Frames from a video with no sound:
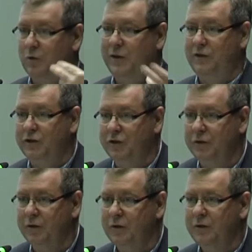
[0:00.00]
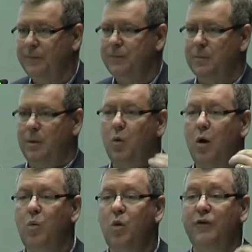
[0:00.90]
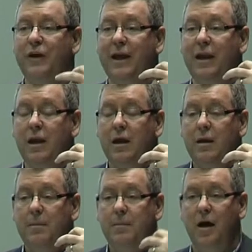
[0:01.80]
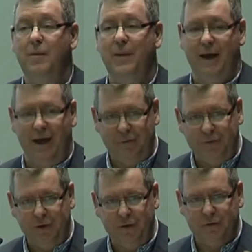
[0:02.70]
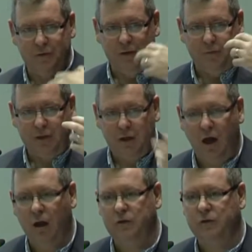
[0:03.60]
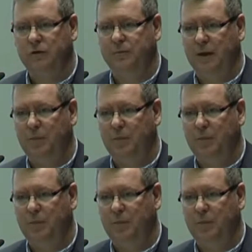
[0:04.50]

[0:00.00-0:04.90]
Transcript: could we do, but what was it in my behaviours, the culture of Bell